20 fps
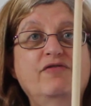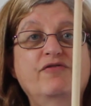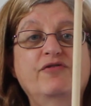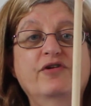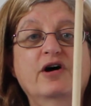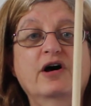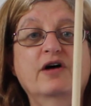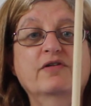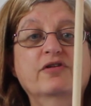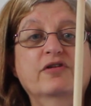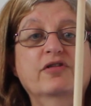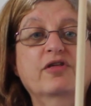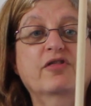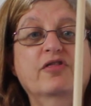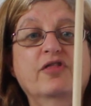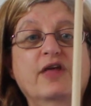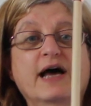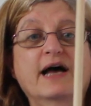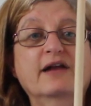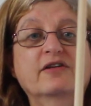further
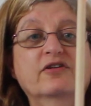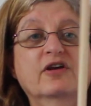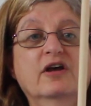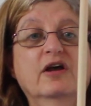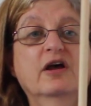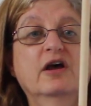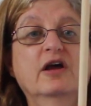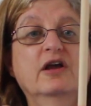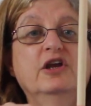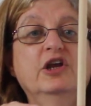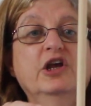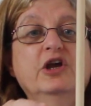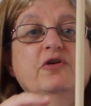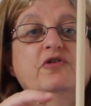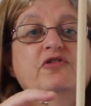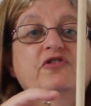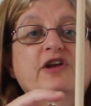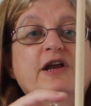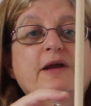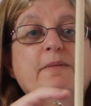than that.
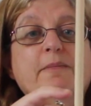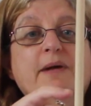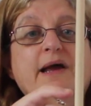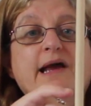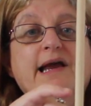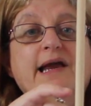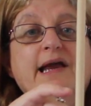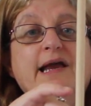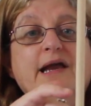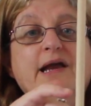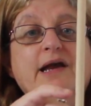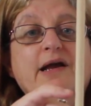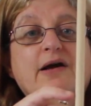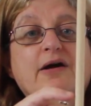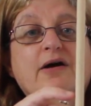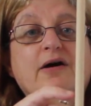Usually me,